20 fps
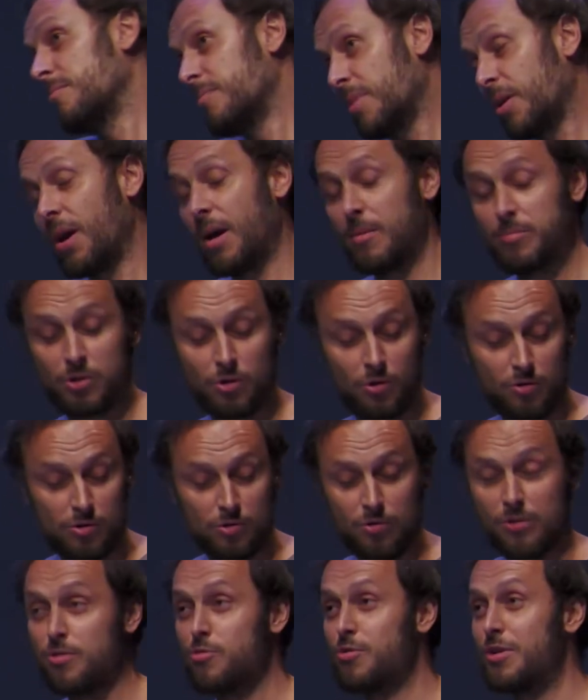perhaps
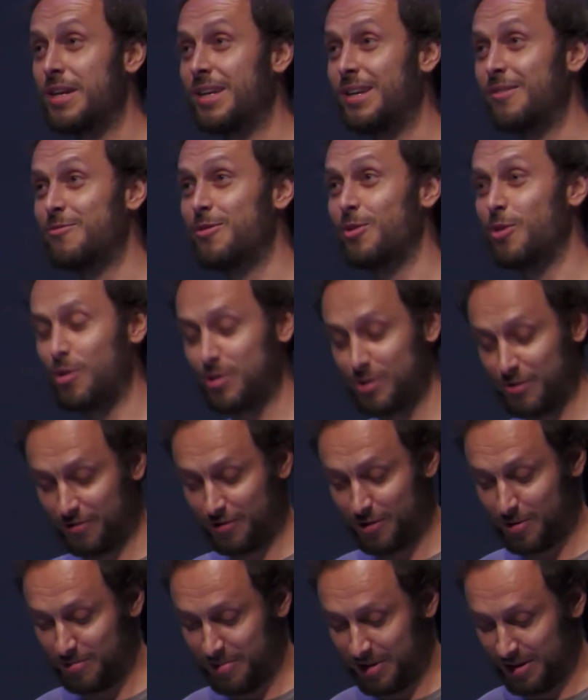also intriguing
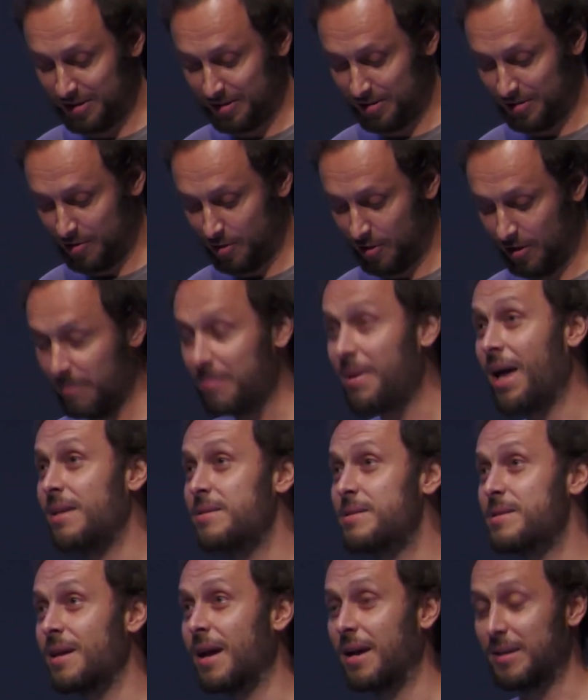philosopher, but on a
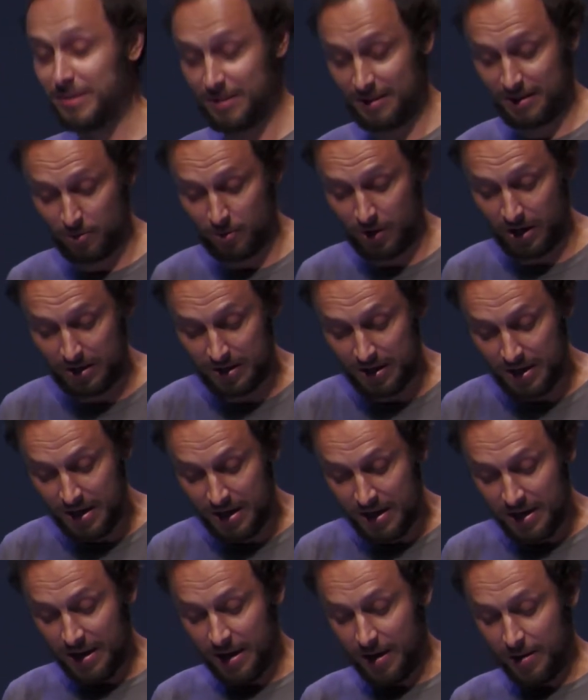bad side, in a way,
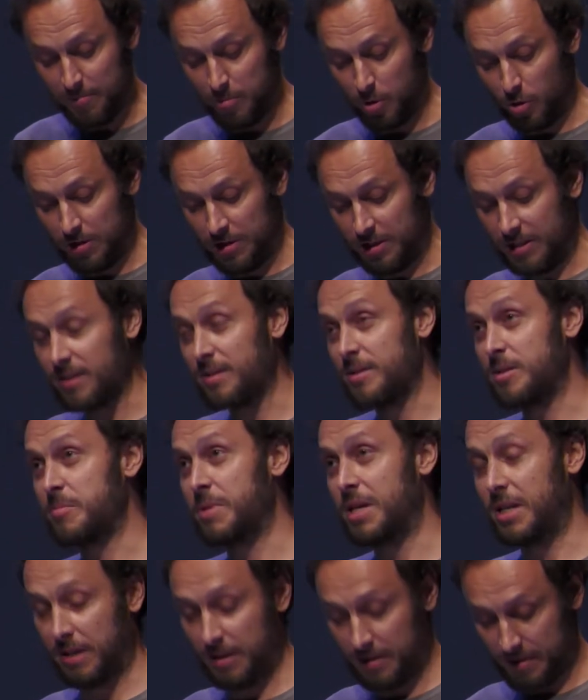uh, politically
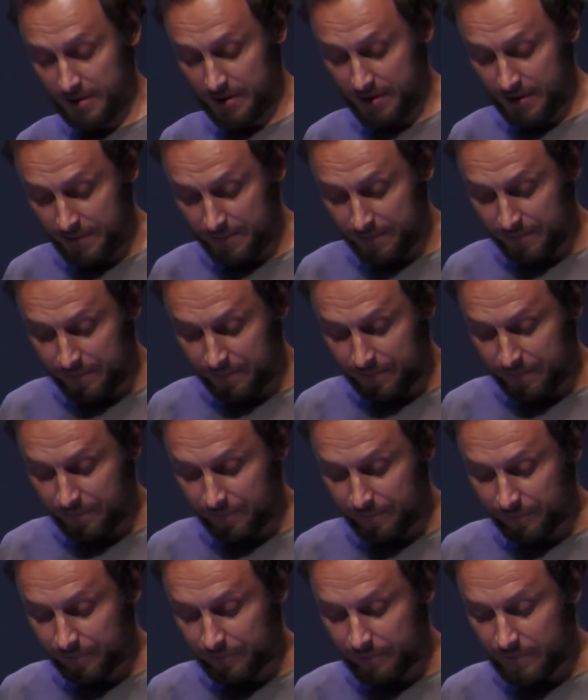speaking.
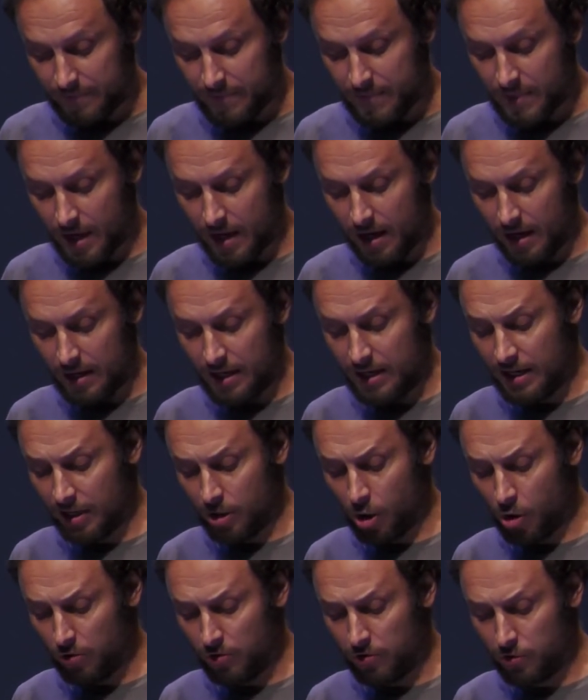Uh, in a
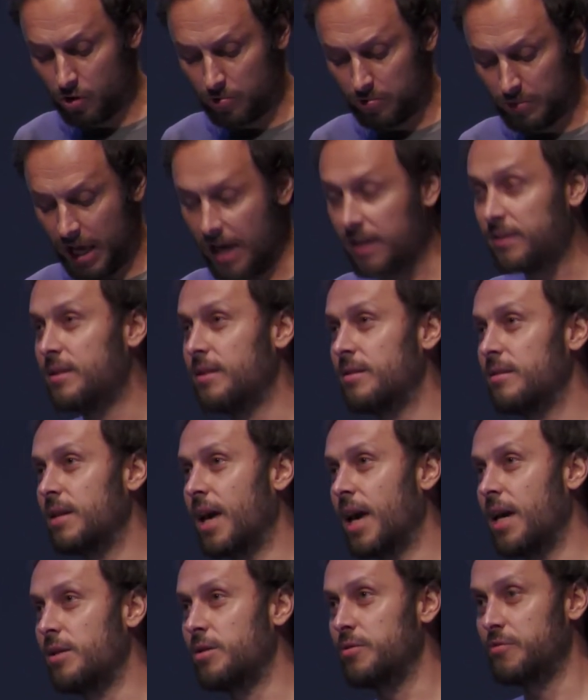note from nineteen
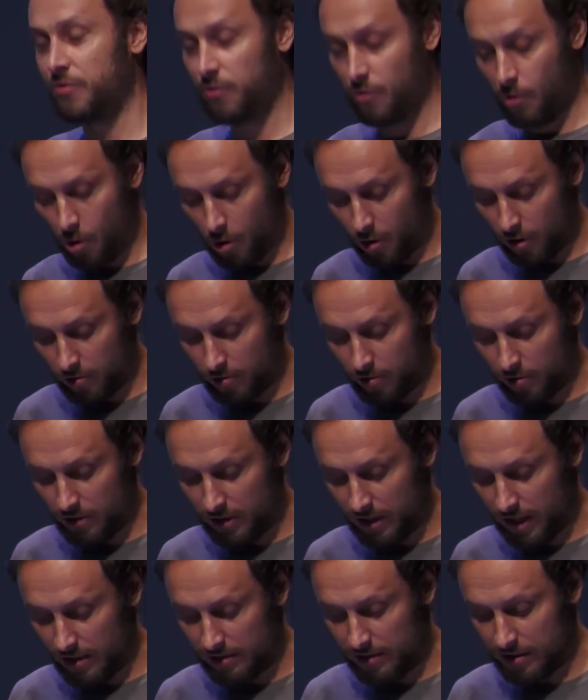eighty-four,
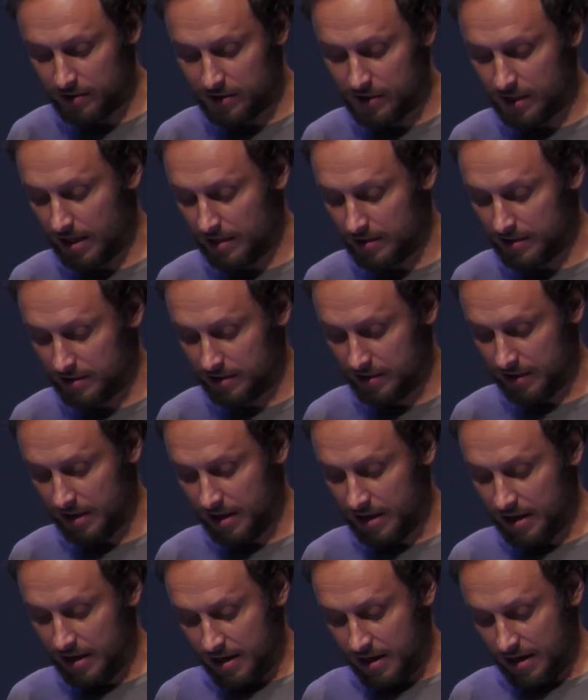Günther Anders says,
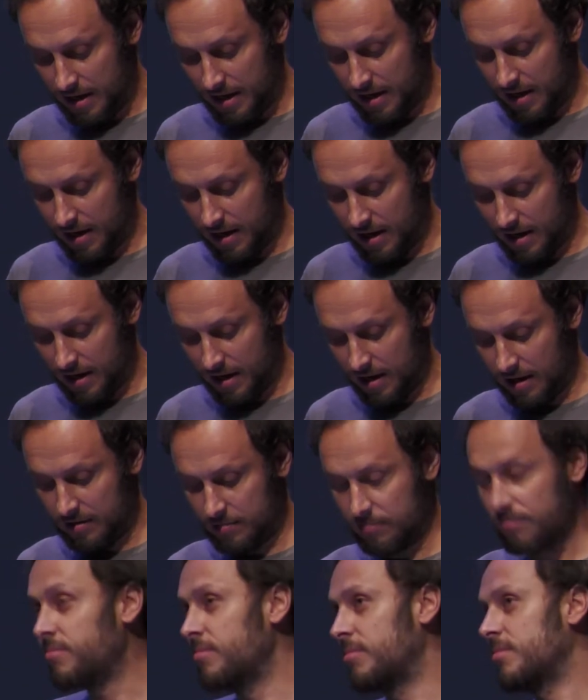Uh, uh,
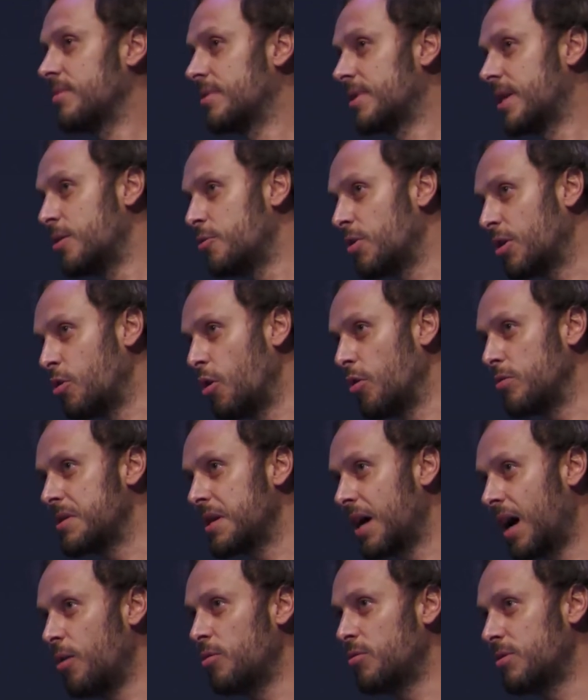he recalls
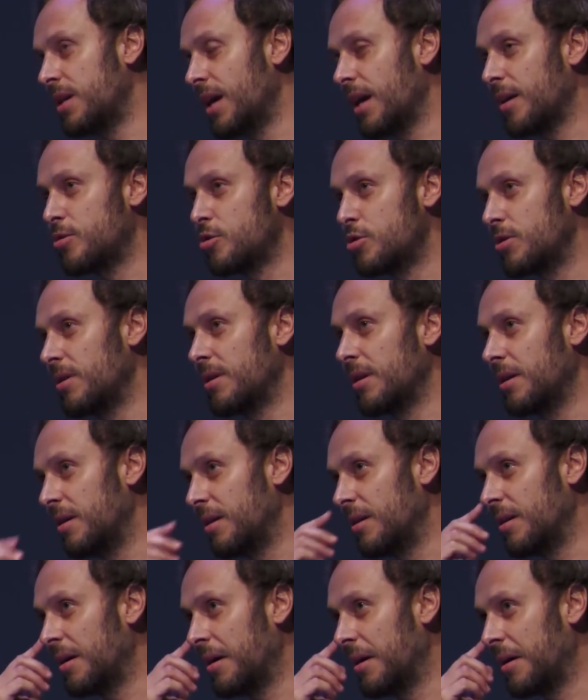how he
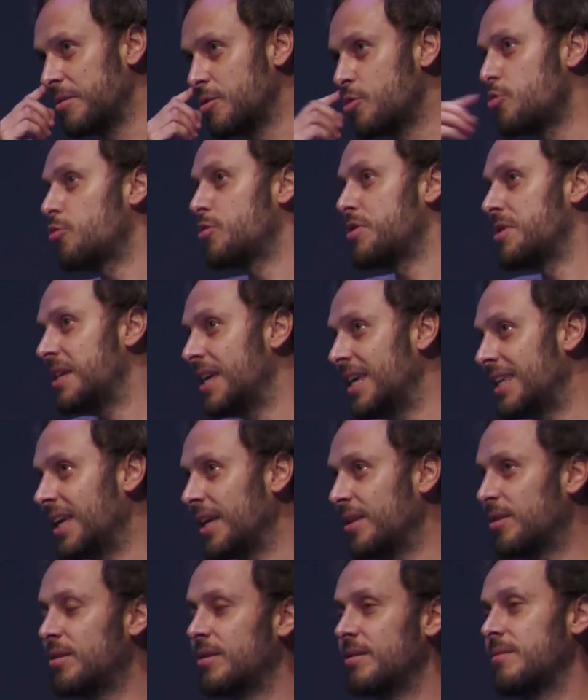actually uh,
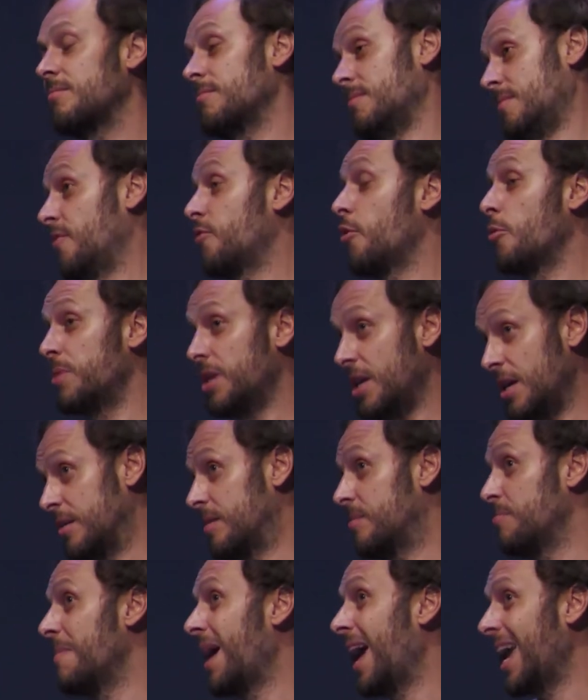succeeded, from
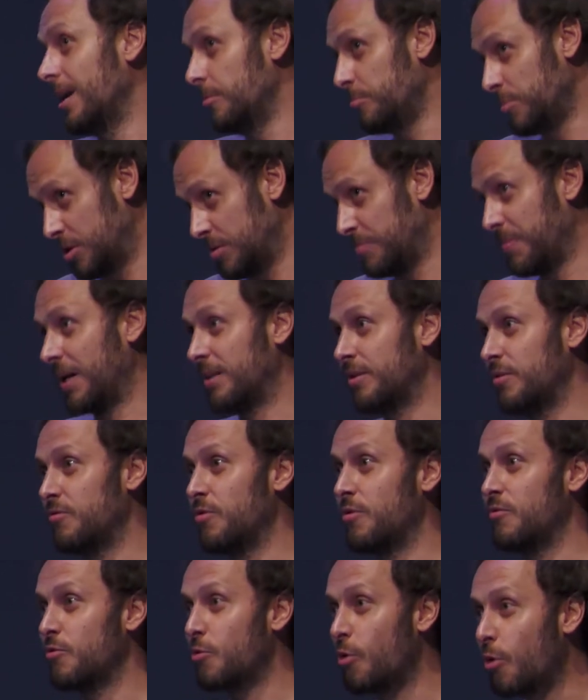his male perspective,
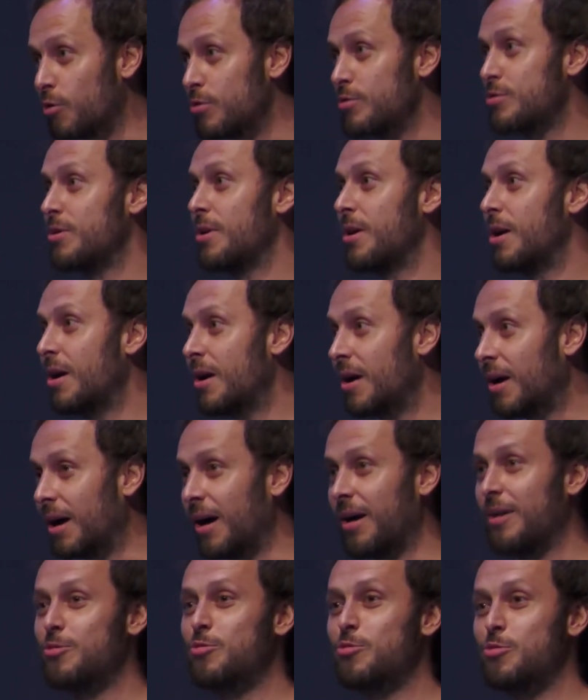of course,
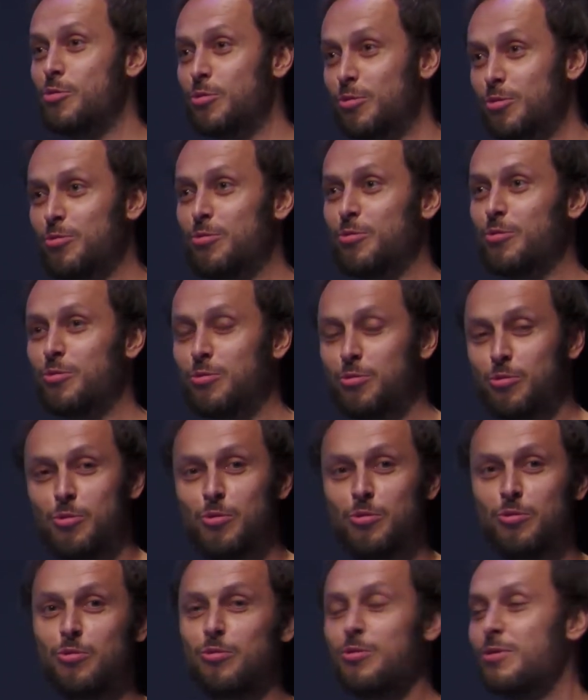uh, to, to,
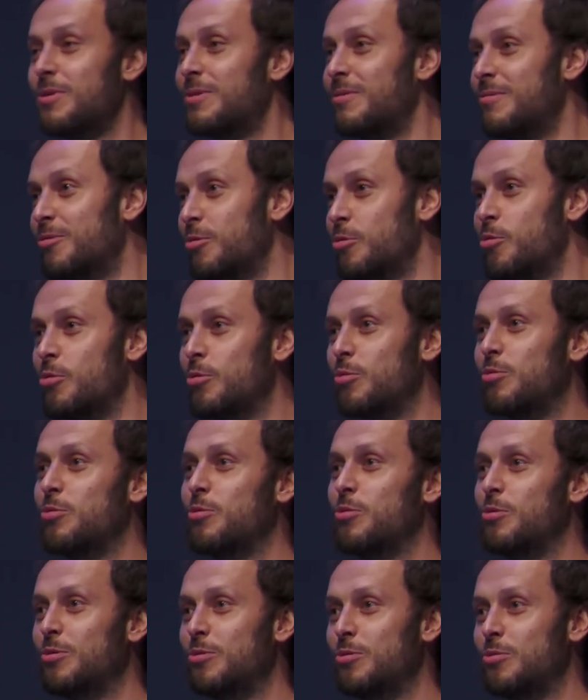to, to, to,
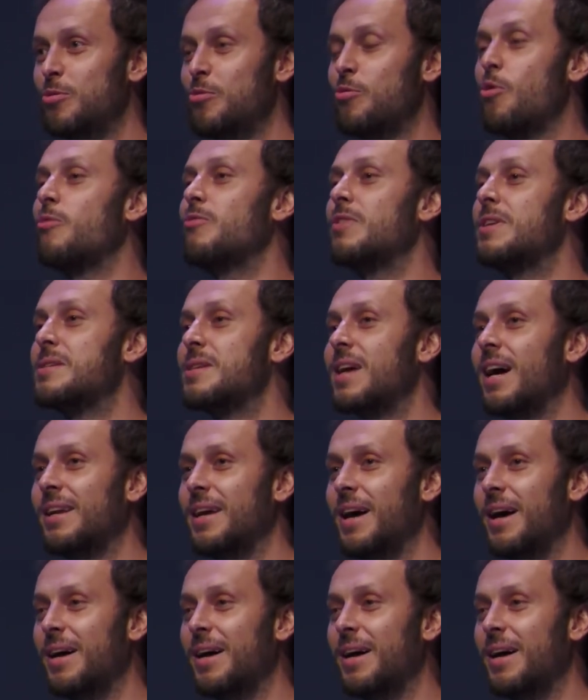to, to convince Hannah